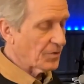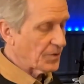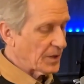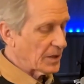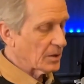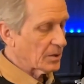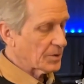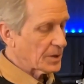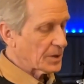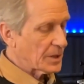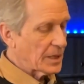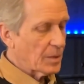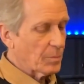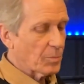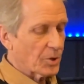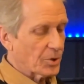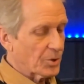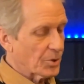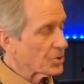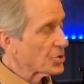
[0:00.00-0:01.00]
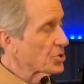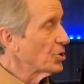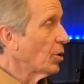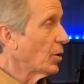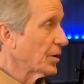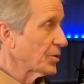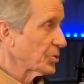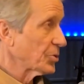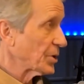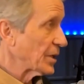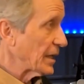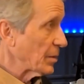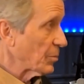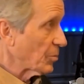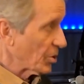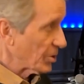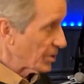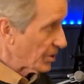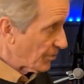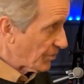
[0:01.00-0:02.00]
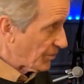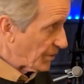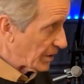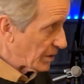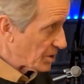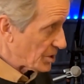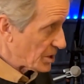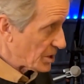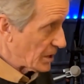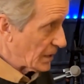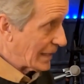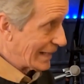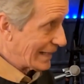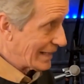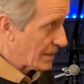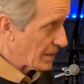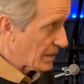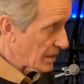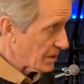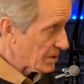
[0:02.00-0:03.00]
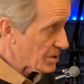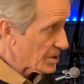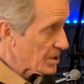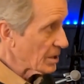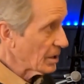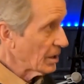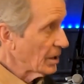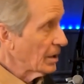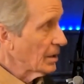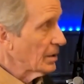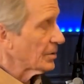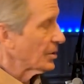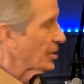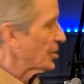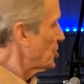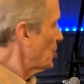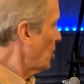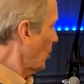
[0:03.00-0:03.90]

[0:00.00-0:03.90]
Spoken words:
feel of the keyboard. There's no other keyboard that feels like this. There's